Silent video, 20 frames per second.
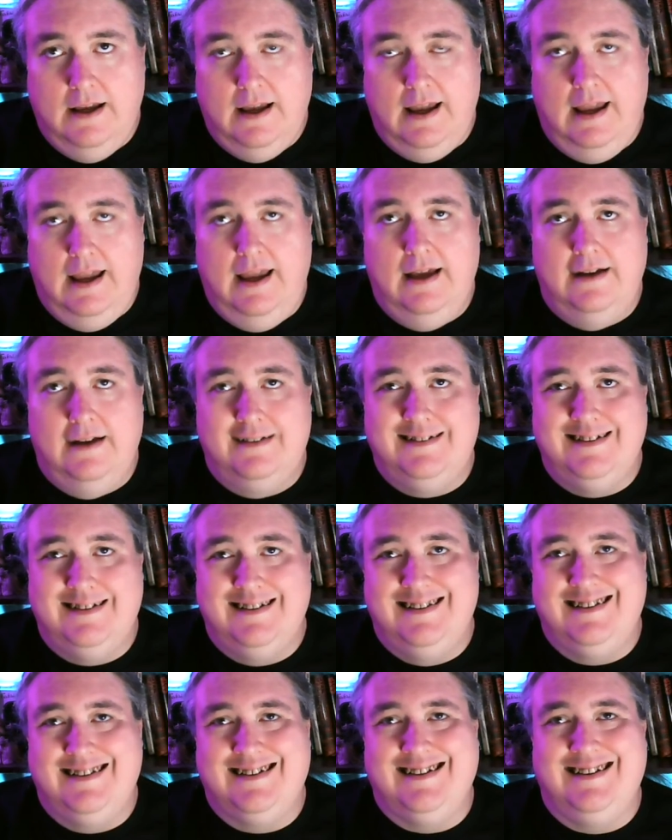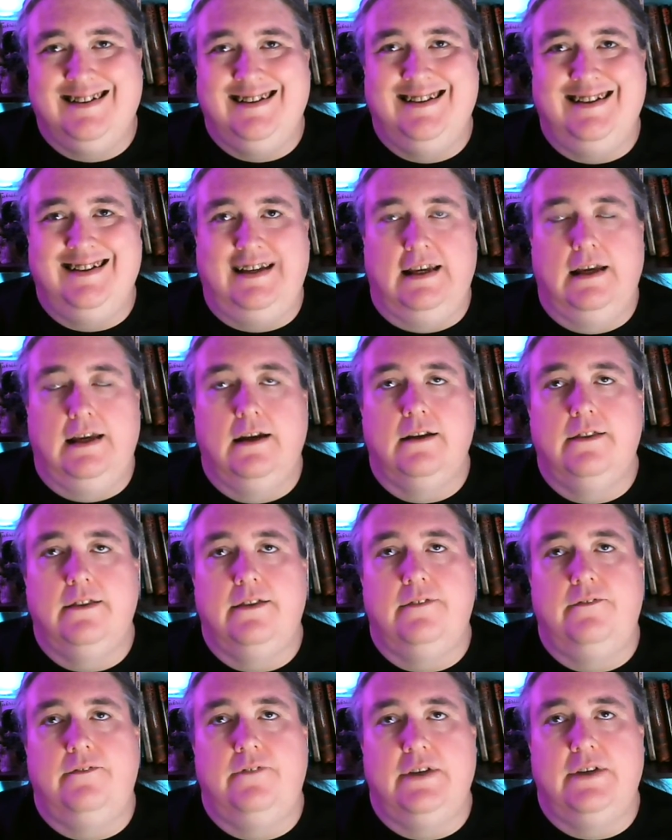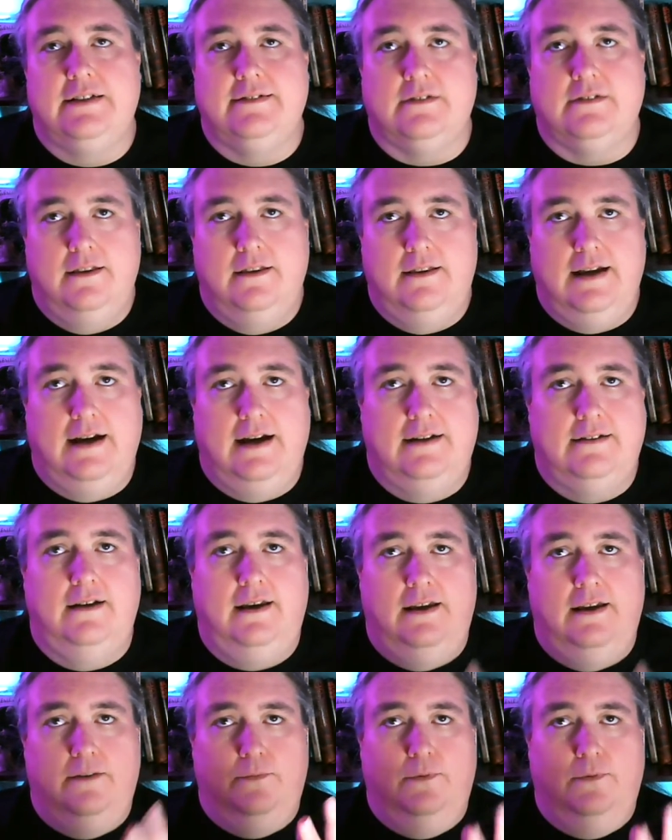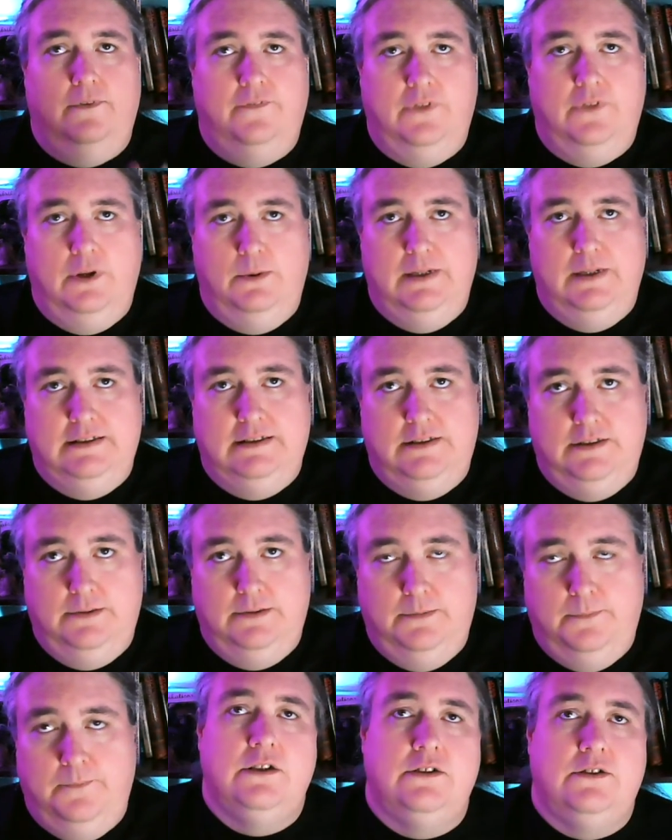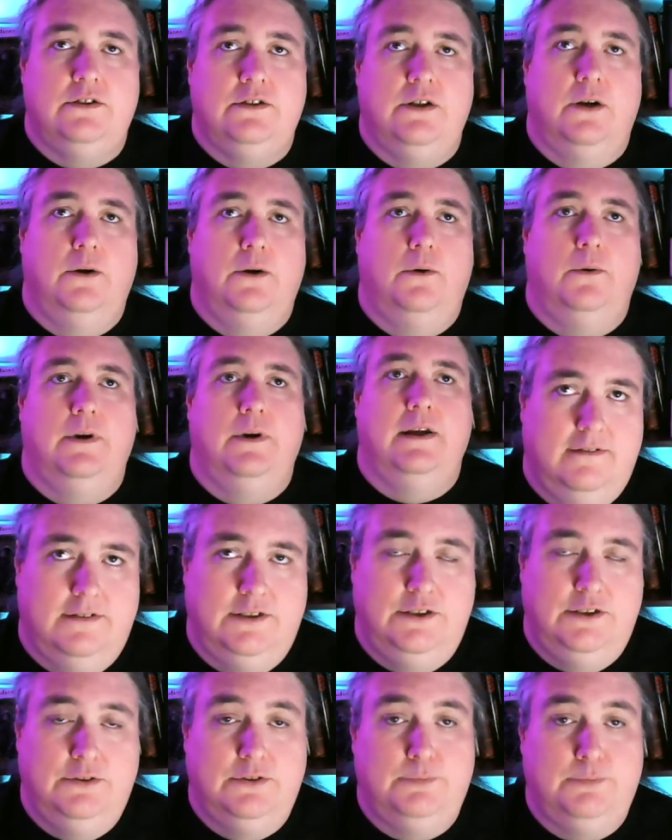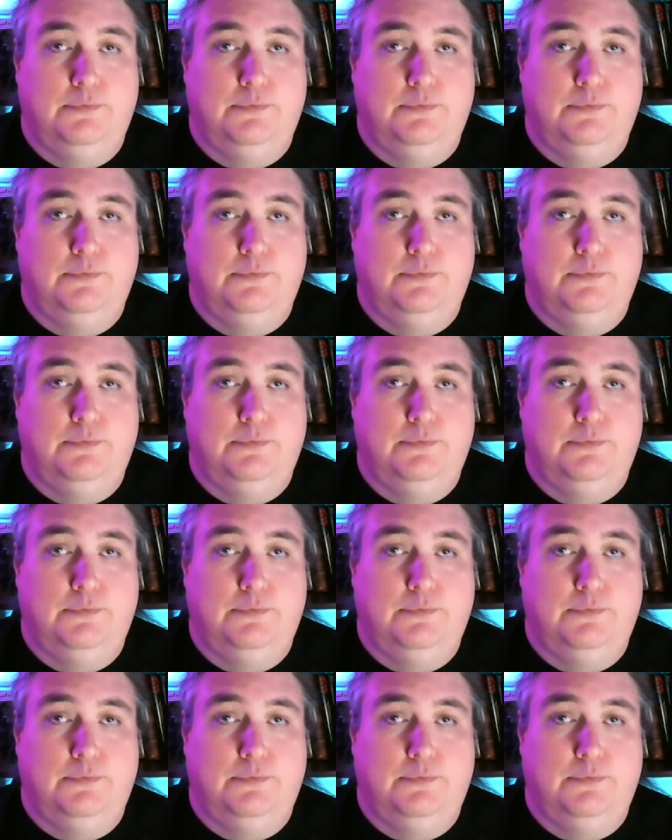and the Kli, the vessel that it will flow into. So to use